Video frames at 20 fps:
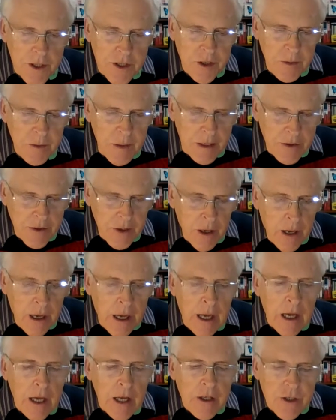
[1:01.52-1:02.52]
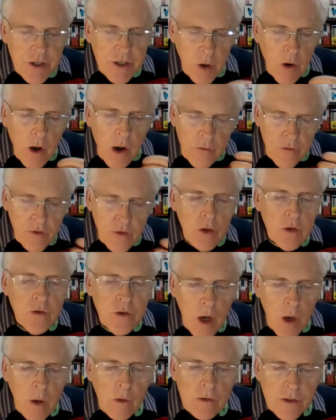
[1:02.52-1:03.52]
this semester. So a few
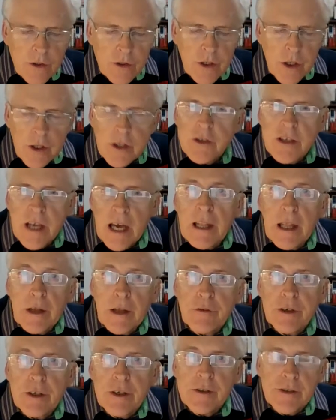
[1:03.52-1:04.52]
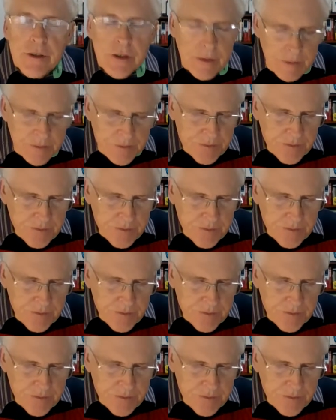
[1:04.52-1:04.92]
notes to the South Africans.